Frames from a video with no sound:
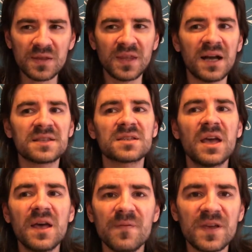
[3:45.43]
that
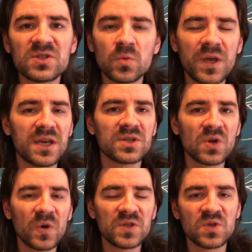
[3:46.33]
this week is
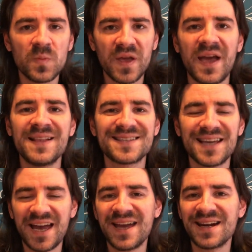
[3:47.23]
going to be
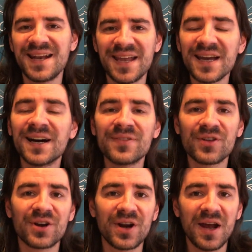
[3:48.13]
entirely
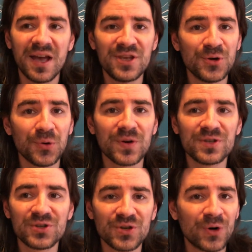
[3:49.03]
under your
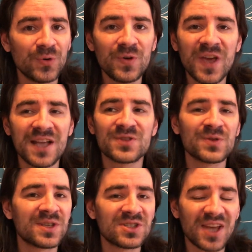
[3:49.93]
control. You get
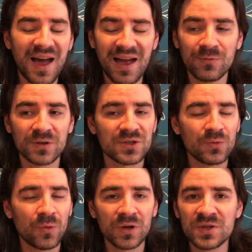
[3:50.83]
to decide what
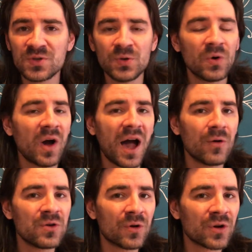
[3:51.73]
you want to do,
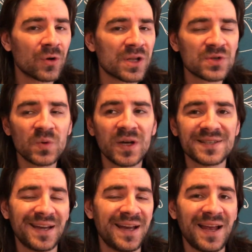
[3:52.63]
how you're going to do
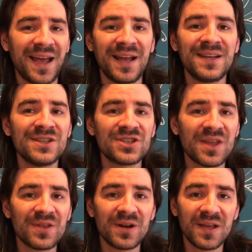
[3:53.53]
it, and in
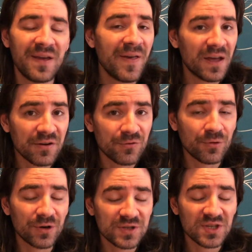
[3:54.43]
generally, of
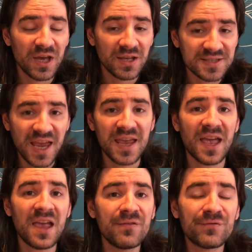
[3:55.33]
course, take
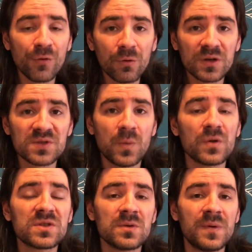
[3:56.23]
a full
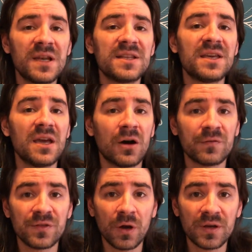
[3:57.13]
responsibility
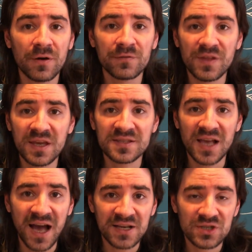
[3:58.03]
of the of these
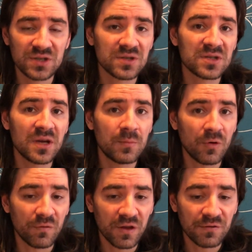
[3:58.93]
actions moving